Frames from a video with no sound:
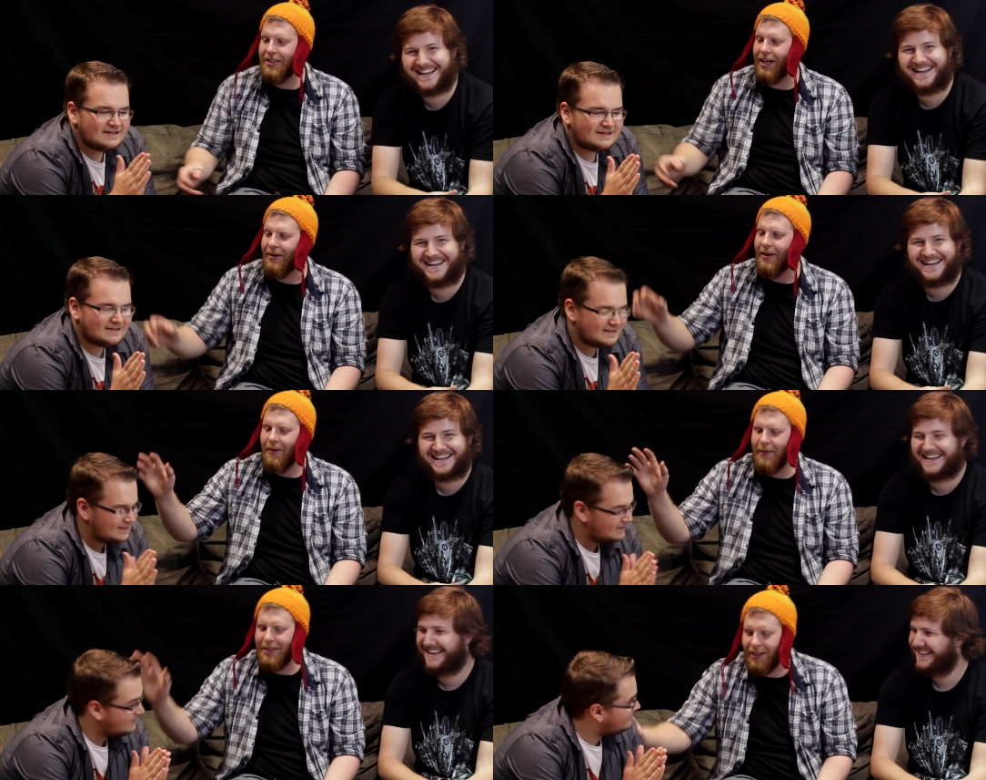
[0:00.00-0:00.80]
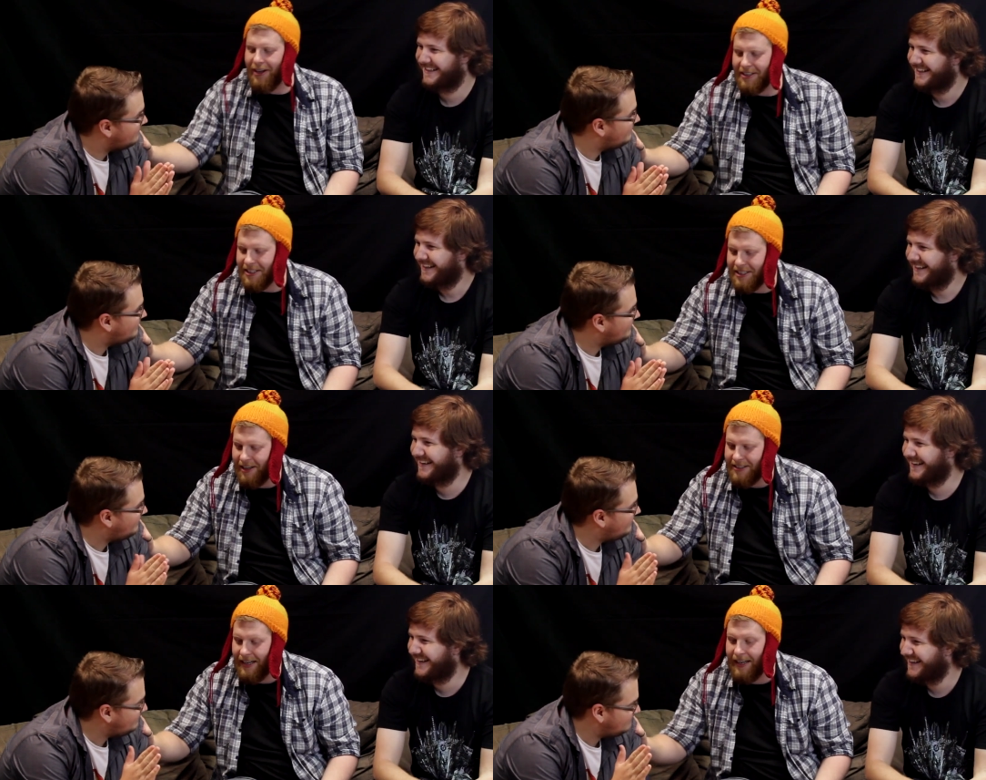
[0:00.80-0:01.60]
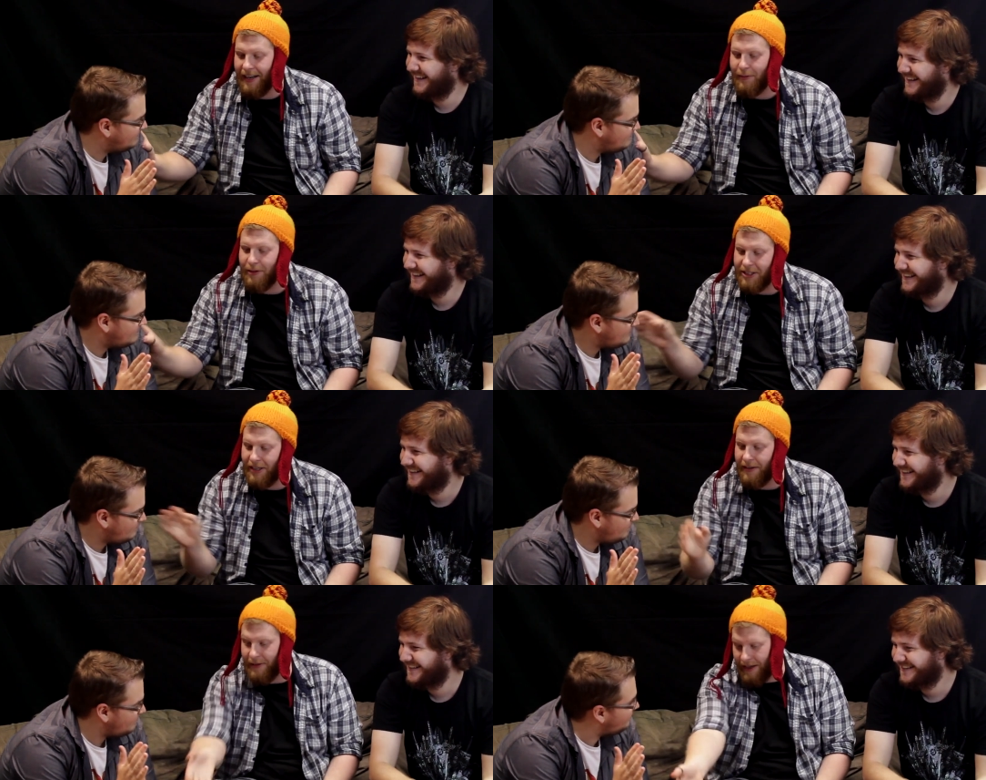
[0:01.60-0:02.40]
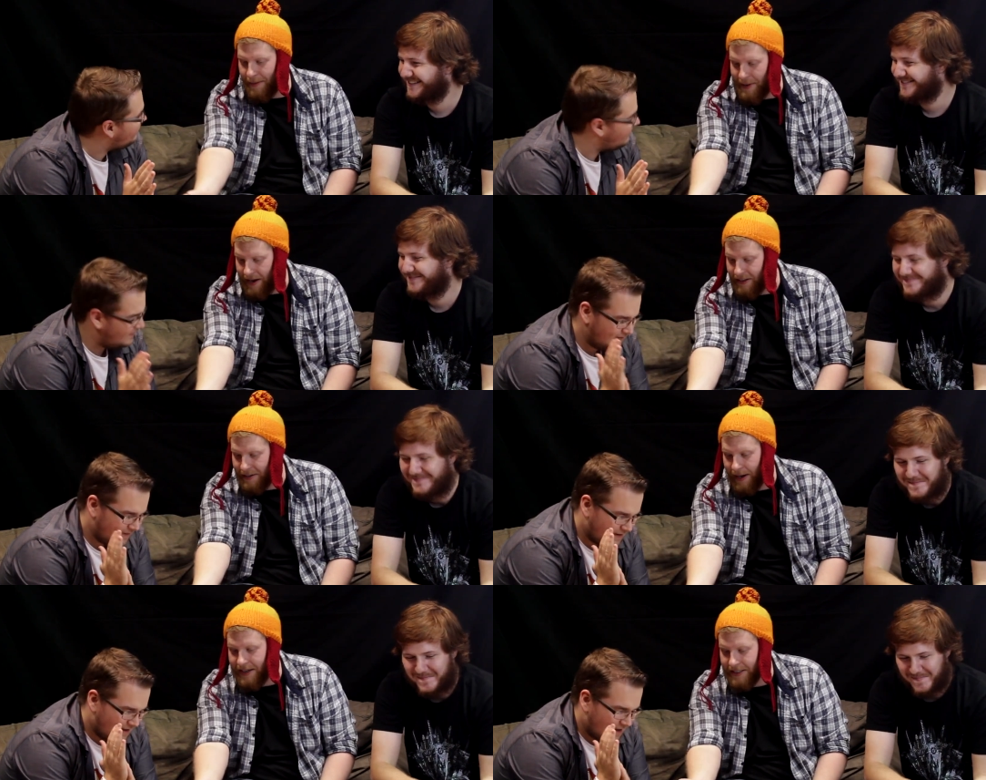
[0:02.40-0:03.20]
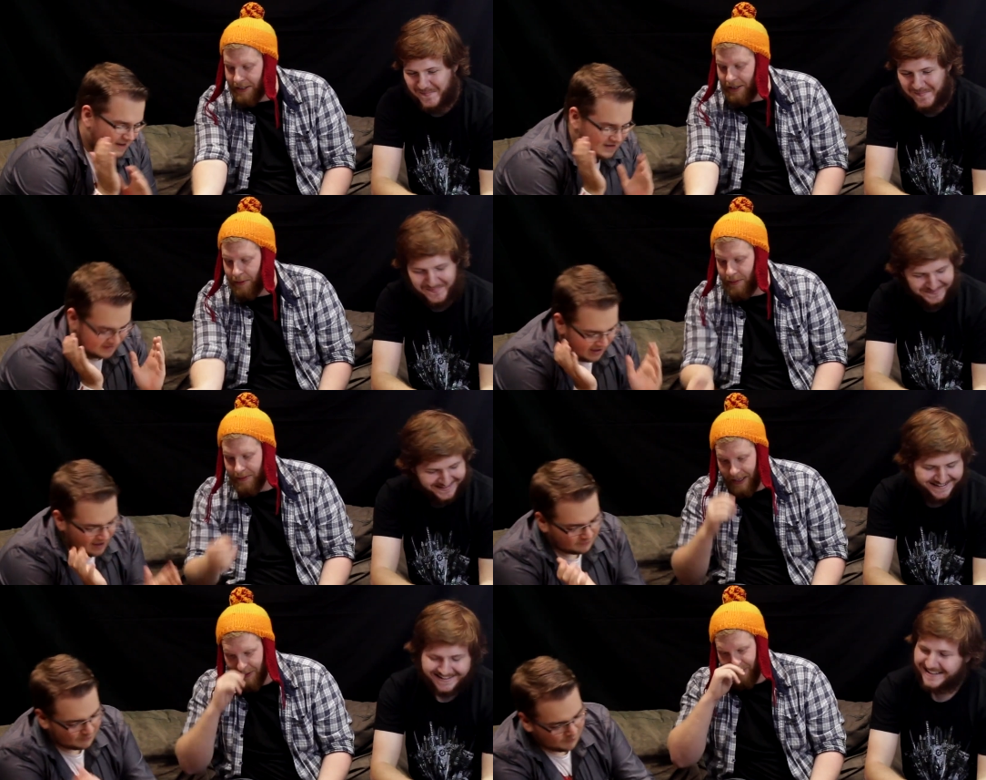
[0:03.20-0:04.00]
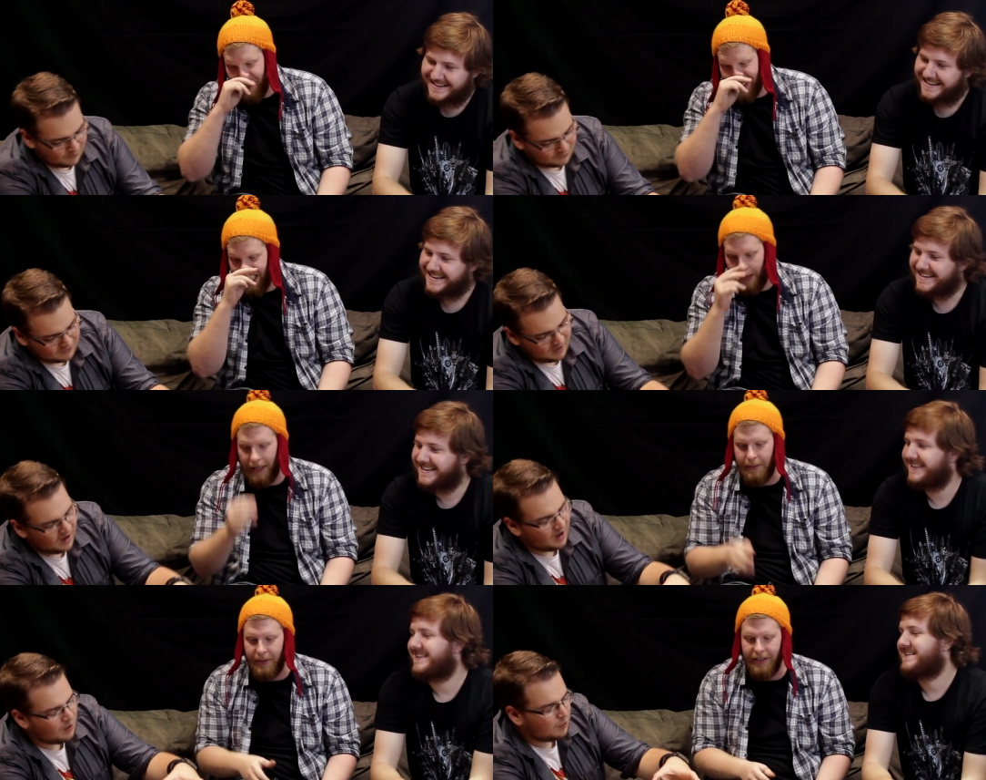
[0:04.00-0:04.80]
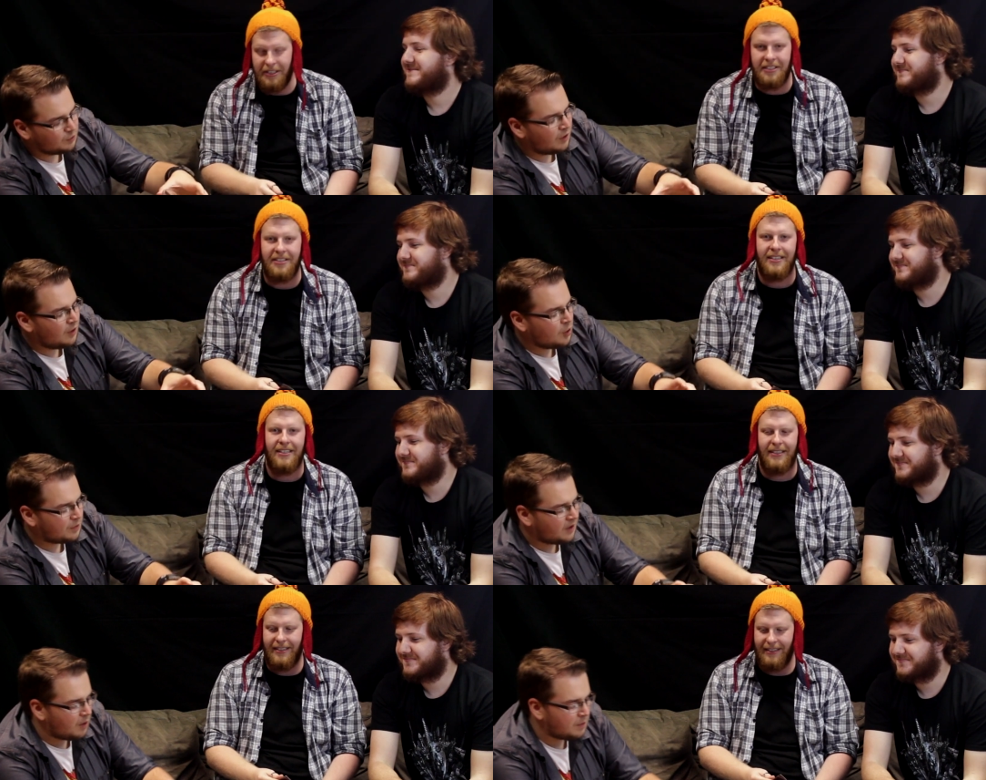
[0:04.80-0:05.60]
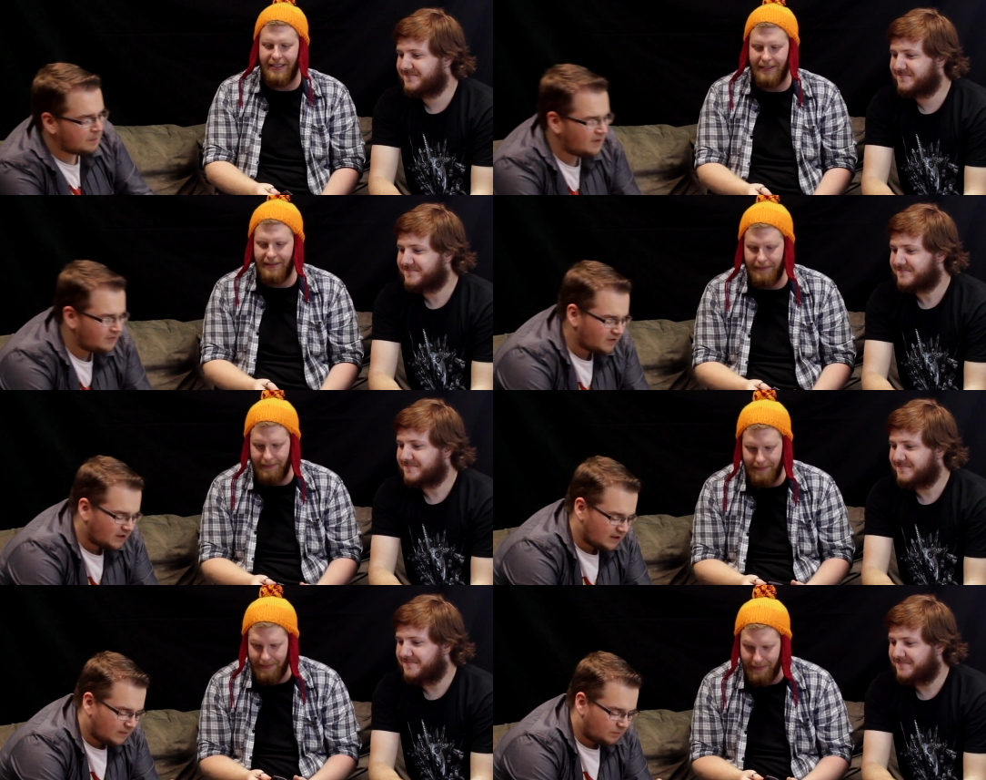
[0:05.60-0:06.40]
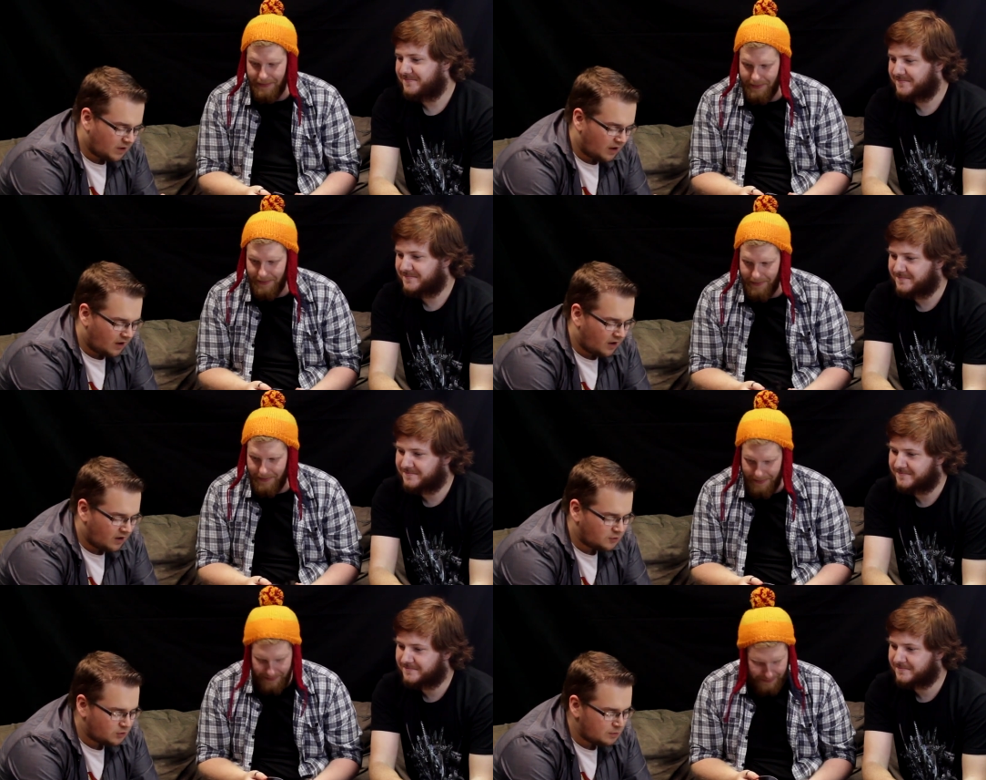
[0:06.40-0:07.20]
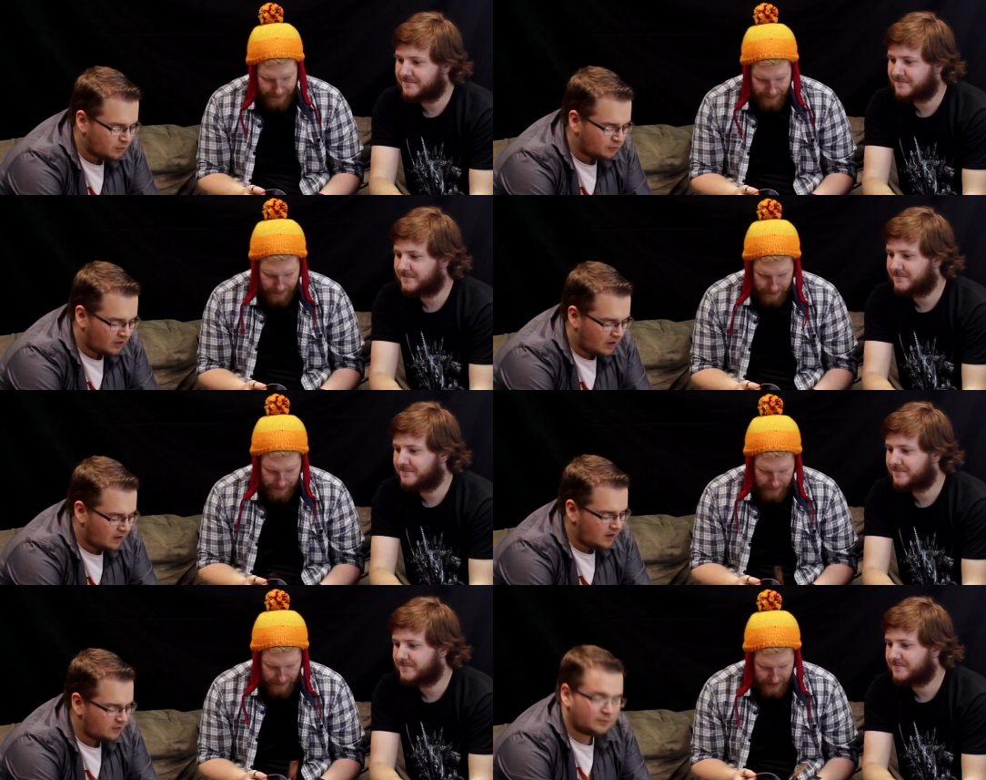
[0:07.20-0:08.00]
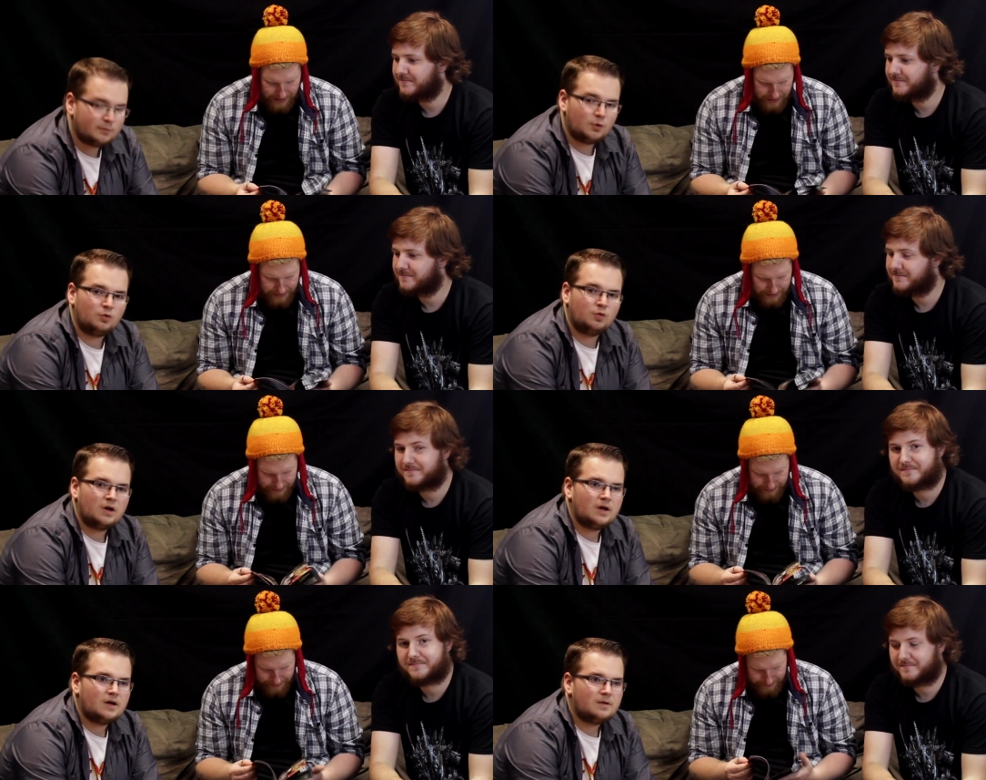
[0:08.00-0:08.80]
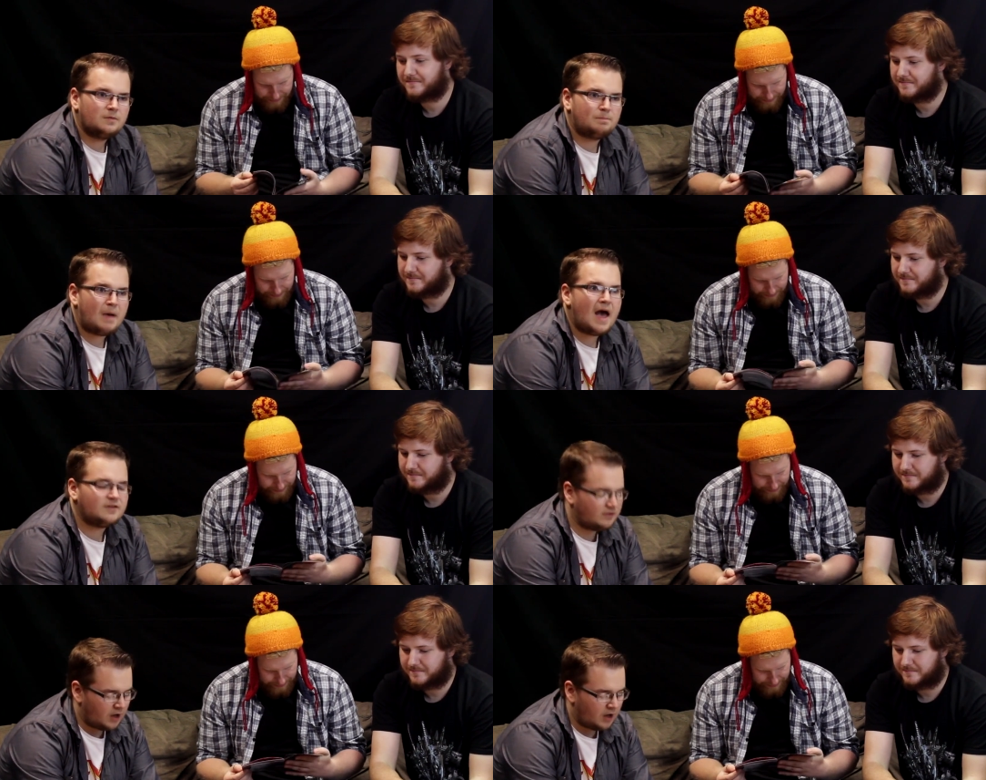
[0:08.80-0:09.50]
Speaker 1: Joe, would you like to start telling everyone and showing everyone about the amazing Tribble?
Speaker 2: Yes, that was of the first thing that came out of the I box. will not open it up, but basically, uh, Tribbles are a small pet